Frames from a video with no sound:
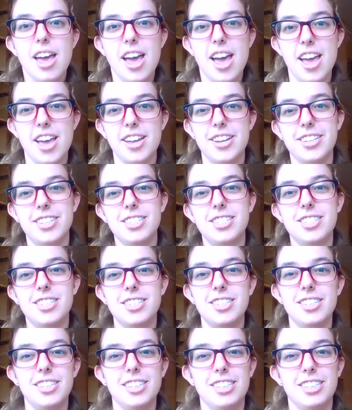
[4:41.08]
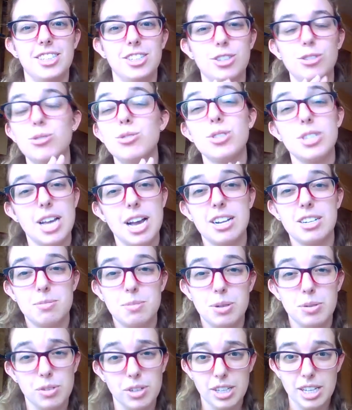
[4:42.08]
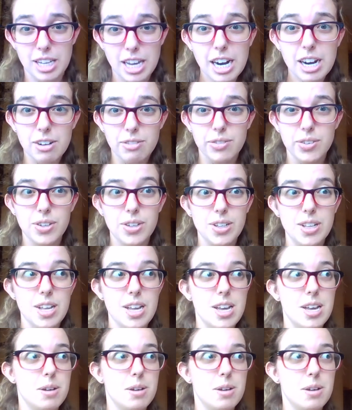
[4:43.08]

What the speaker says: And you just have to be really careful.